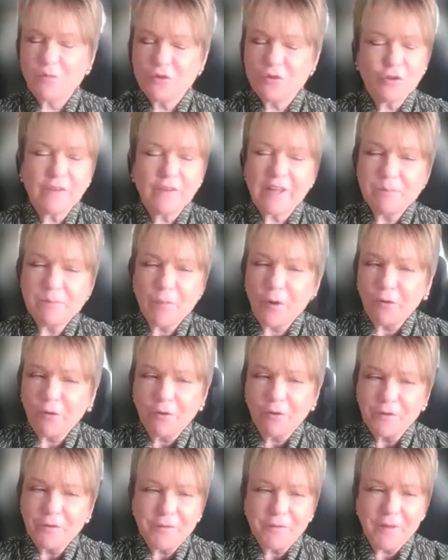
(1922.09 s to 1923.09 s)
I'm sure they
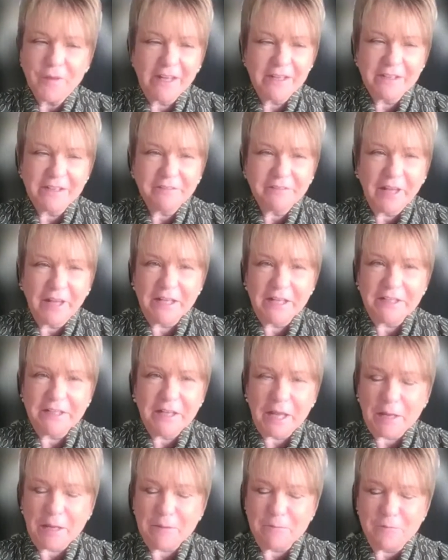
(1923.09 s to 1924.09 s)
borrowed that
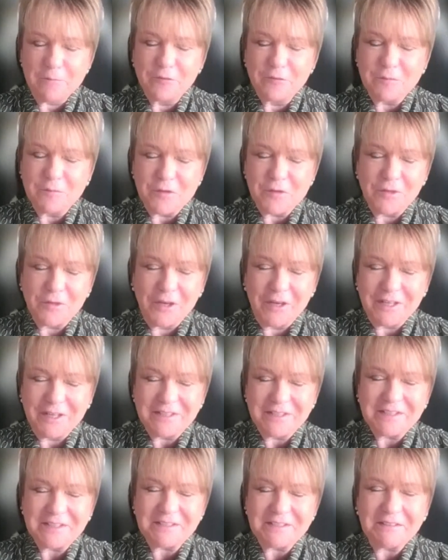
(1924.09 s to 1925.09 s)
name from you
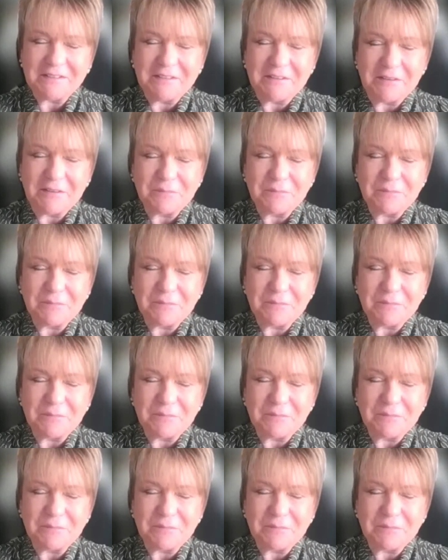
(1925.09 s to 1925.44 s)
guys.